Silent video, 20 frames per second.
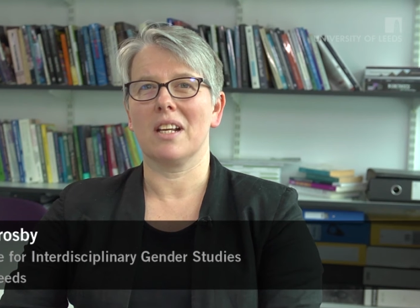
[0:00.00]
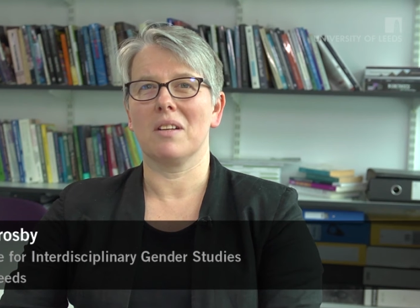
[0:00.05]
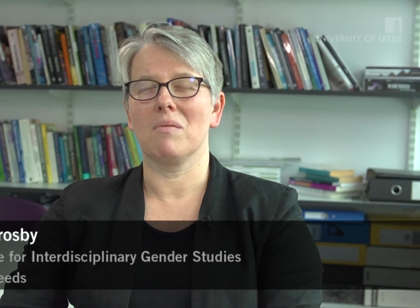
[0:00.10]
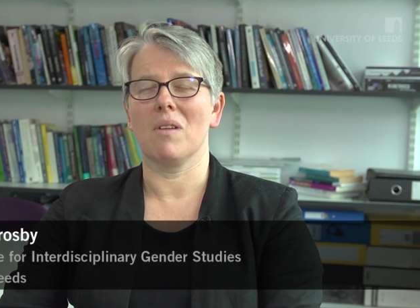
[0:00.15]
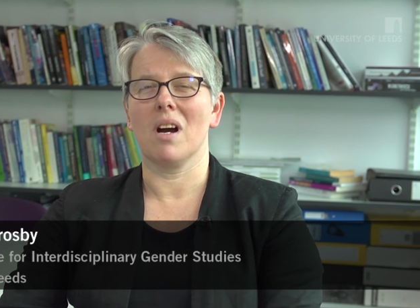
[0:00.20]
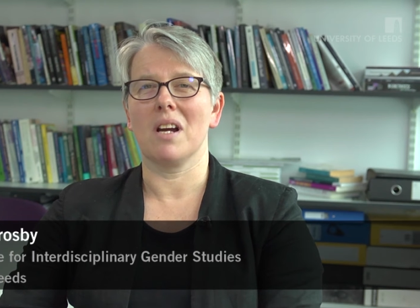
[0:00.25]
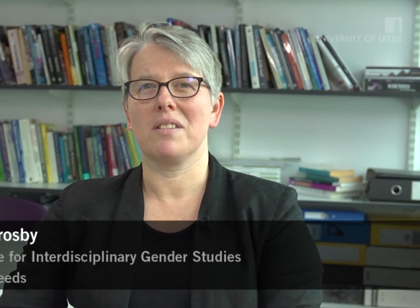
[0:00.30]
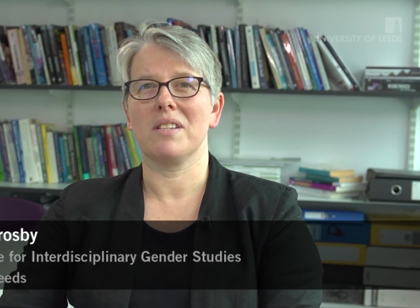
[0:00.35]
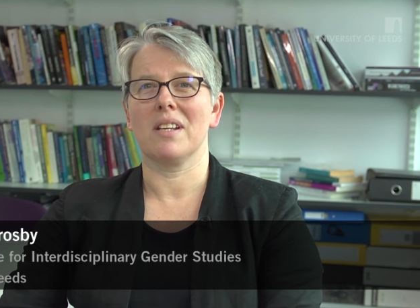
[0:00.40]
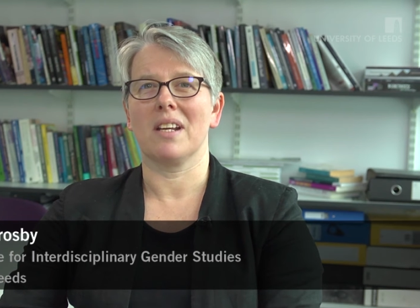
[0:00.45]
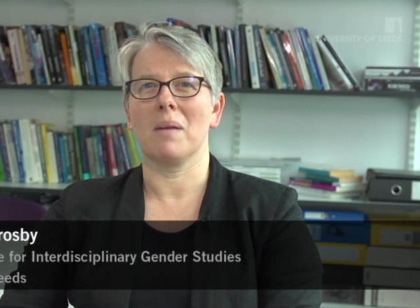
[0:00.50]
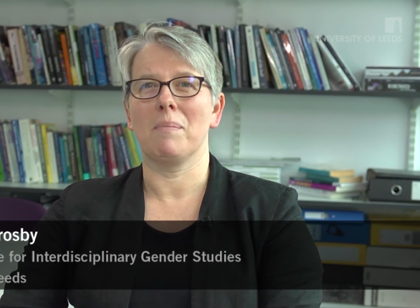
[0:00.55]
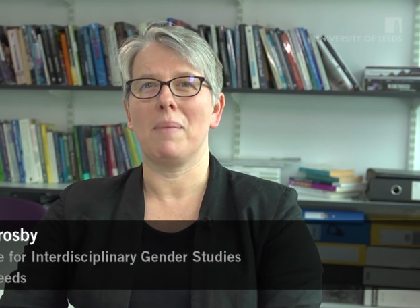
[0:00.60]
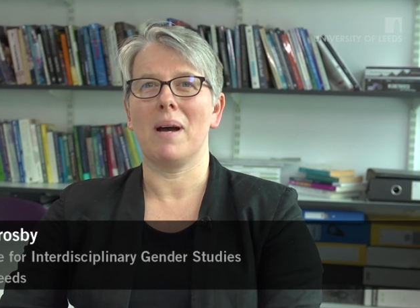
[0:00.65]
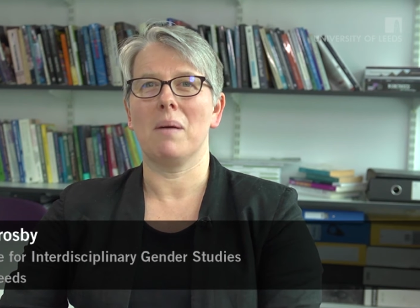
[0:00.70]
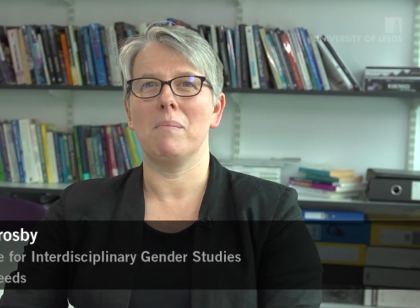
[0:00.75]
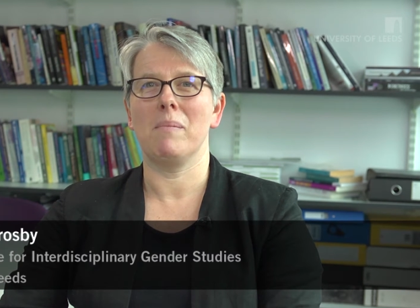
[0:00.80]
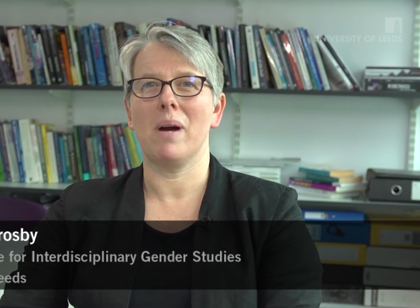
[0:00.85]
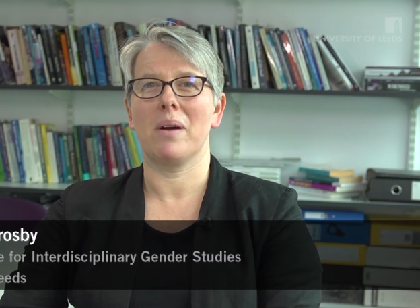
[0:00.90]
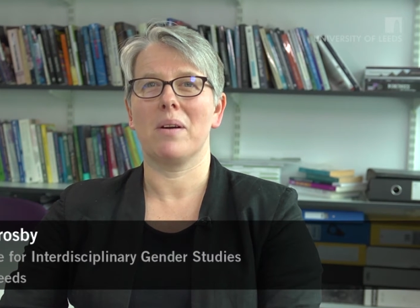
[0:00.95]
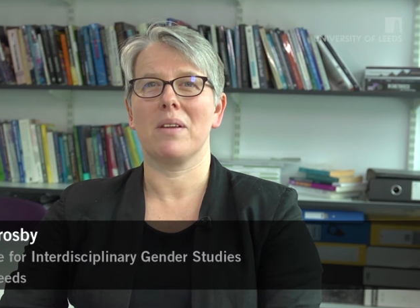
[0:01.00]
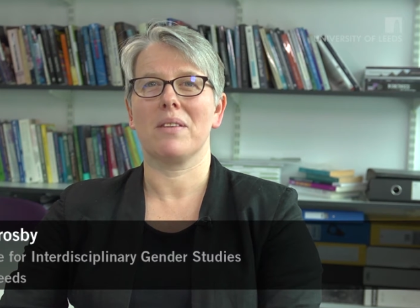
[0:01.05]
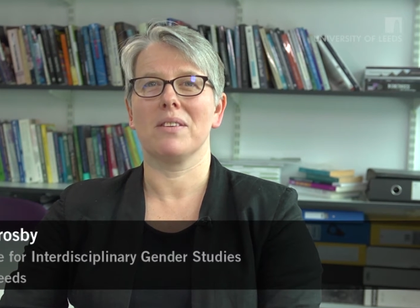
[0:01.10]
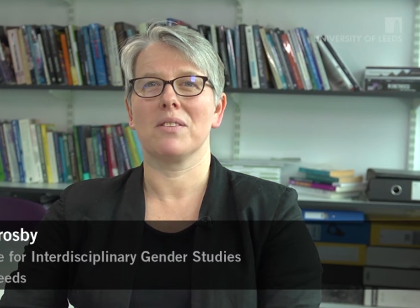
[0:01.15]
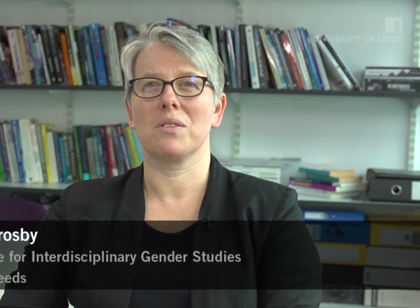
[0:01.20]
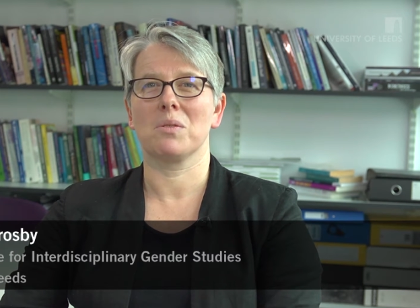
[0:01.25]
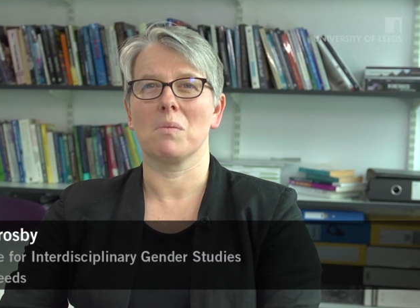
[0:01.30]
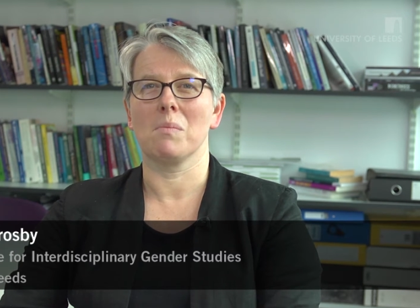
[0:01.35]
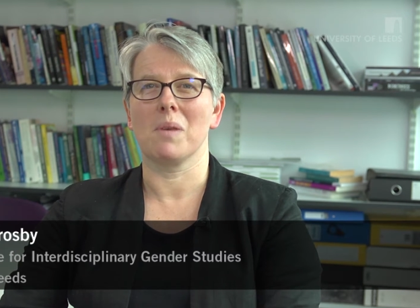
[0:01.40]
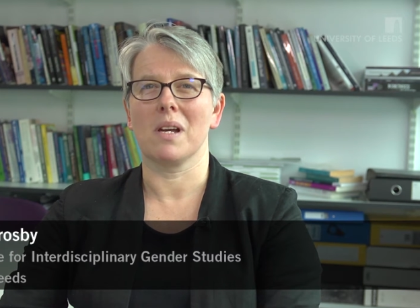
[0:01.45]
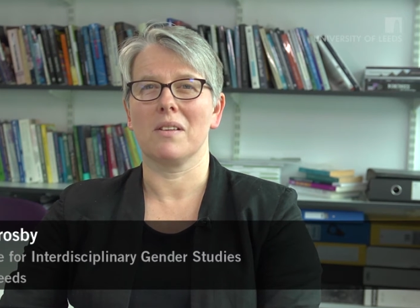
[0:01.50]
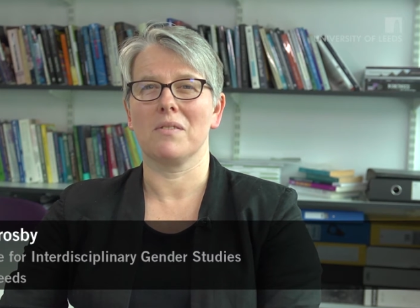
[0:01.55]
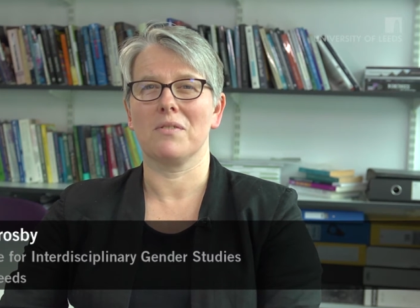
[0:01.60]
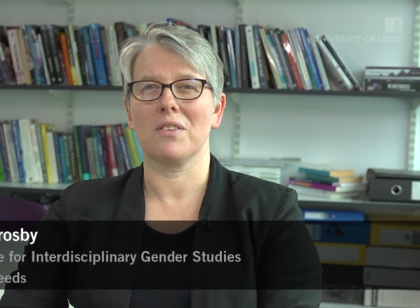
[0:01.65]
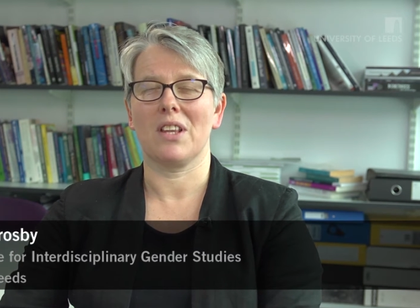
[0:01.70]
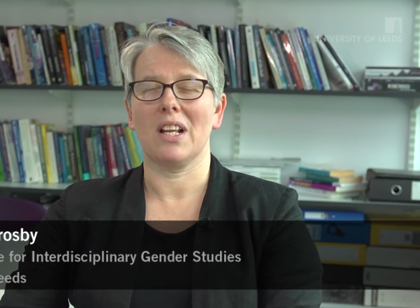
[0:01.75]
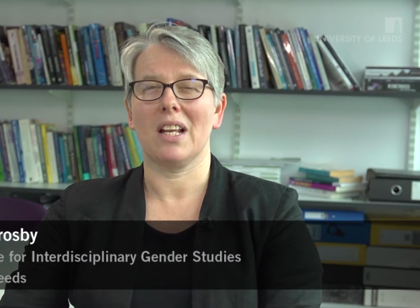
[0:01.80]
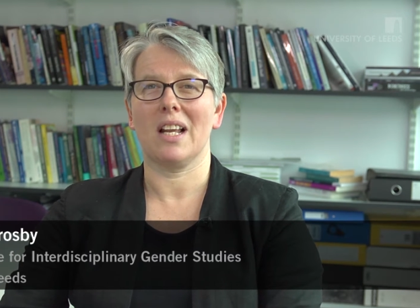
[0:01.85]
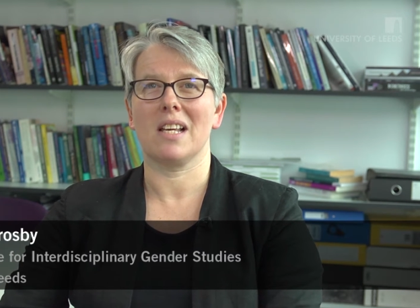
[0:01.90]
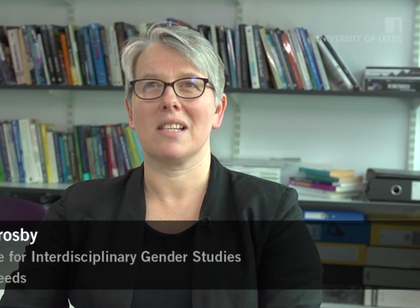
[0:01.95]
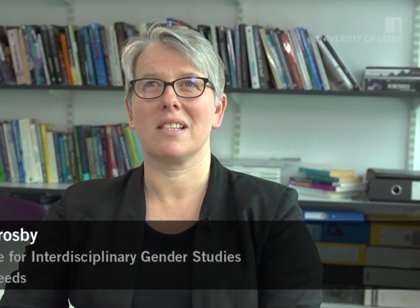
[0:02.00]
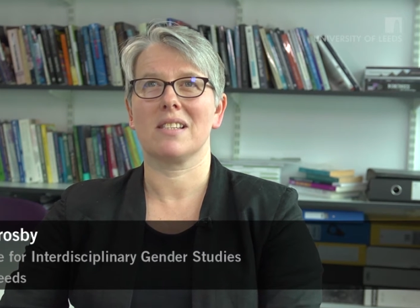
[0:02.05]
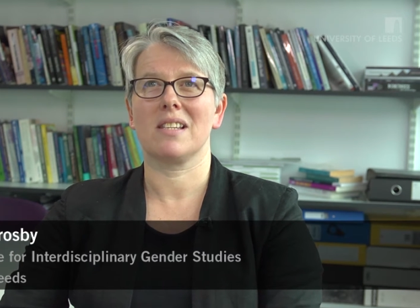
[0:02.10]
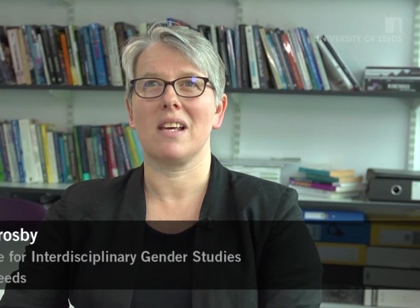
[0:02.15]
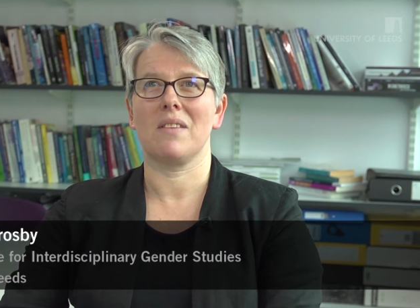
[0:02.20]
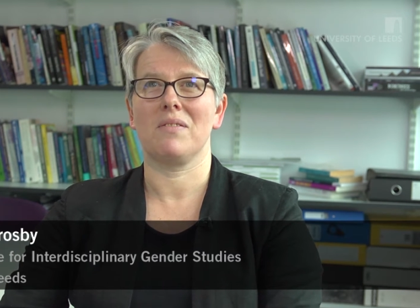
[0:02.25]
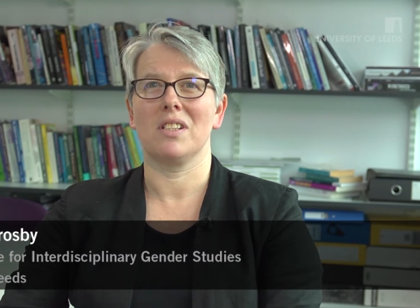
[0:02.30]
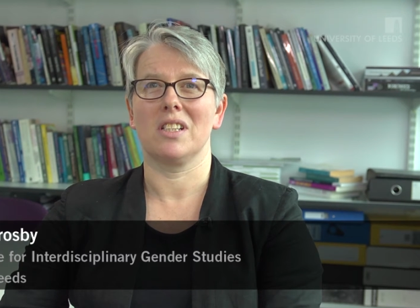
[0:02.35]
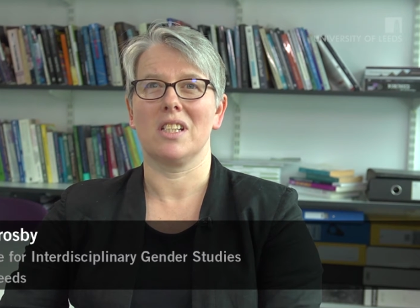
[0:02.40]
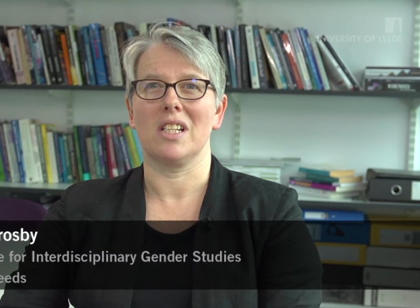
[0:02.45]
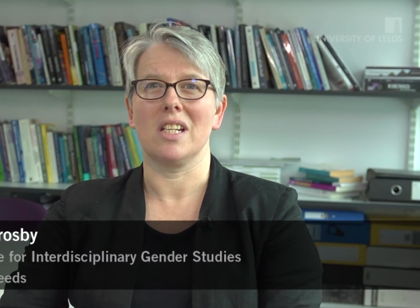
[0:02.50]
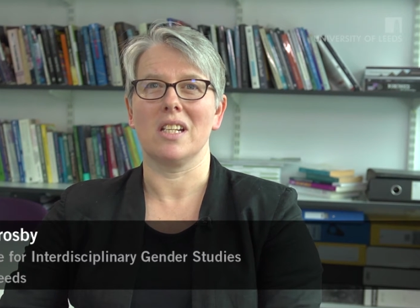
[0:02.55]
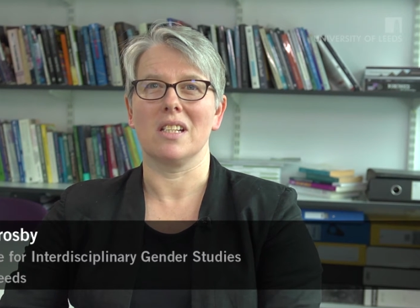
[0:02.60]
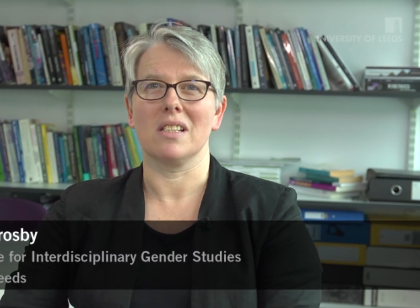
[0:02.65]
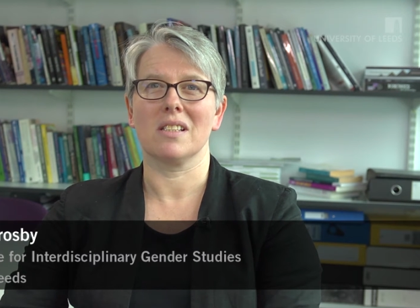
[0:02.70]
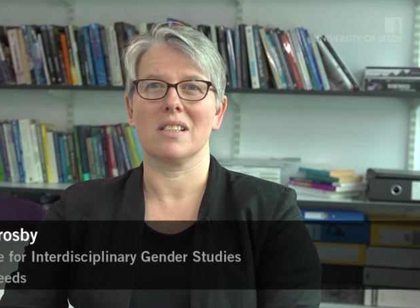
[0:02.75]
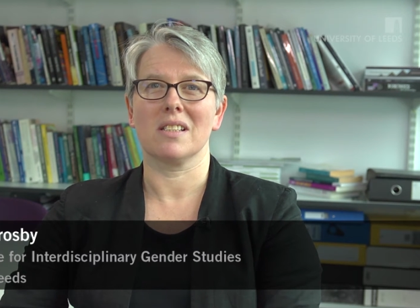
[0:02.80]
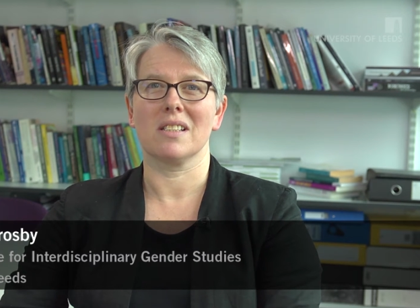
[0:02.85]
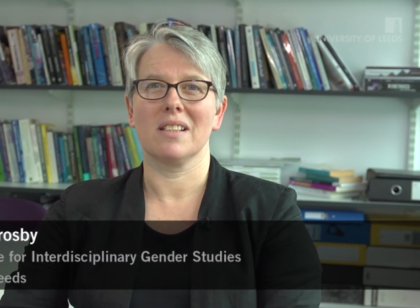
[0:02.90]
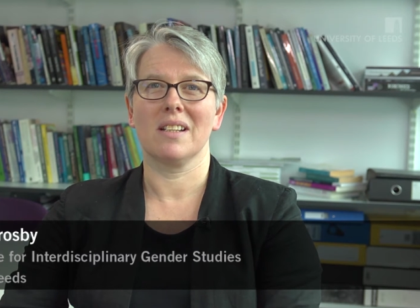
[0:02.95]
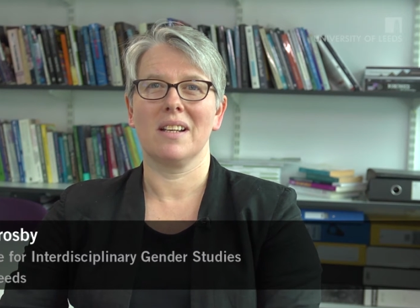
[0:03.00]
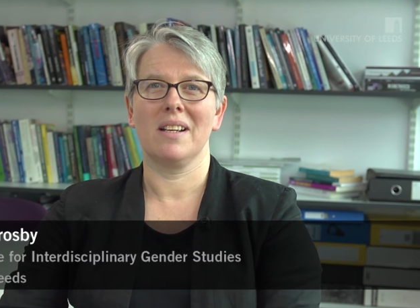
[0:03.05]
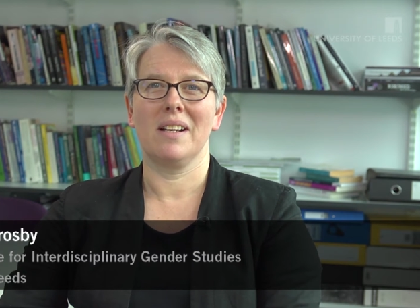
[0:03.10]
and writing about marathon swimming for the last 7 years.